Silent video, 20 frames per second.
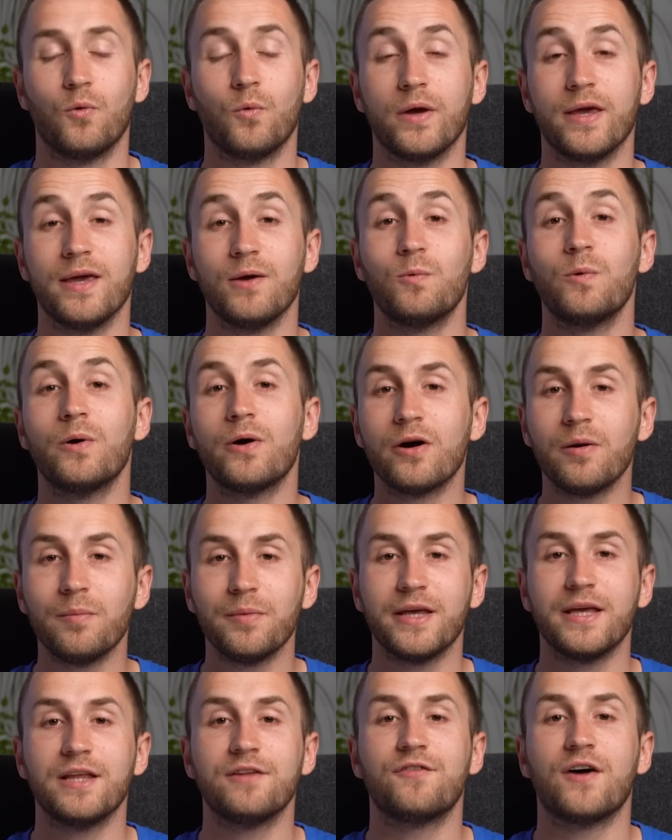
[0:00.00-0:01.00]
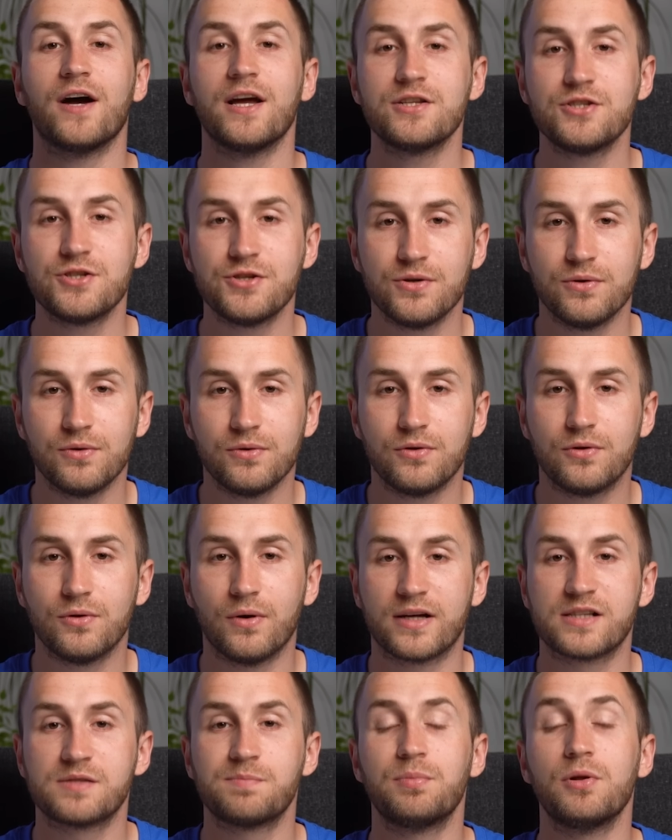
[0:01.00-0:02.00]
We warmly invite you
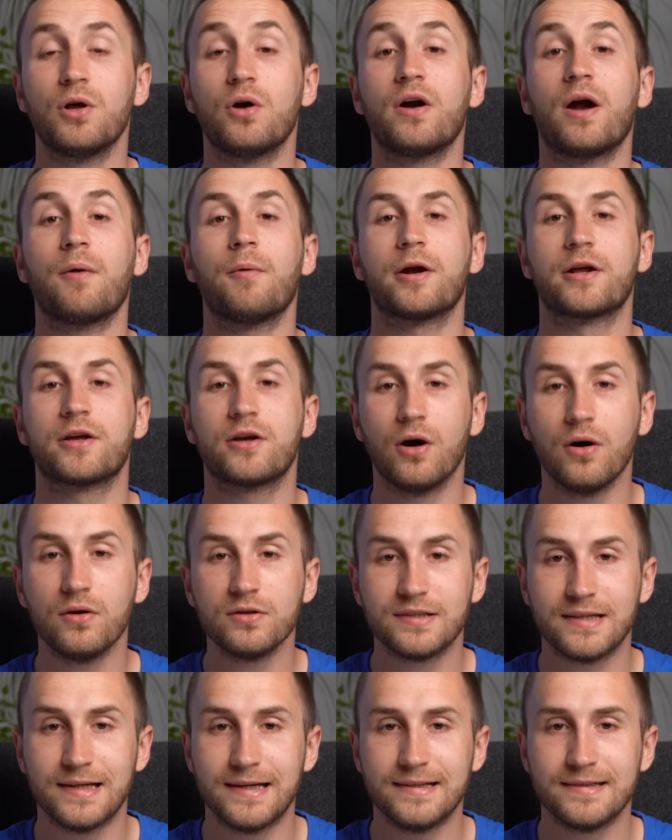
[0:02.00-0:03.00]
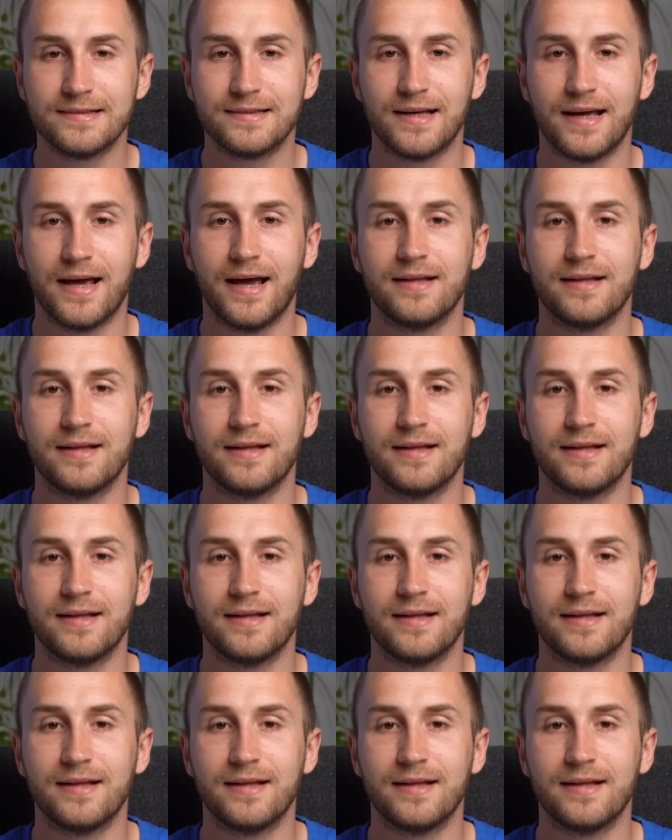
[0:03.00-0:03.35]
to explore our content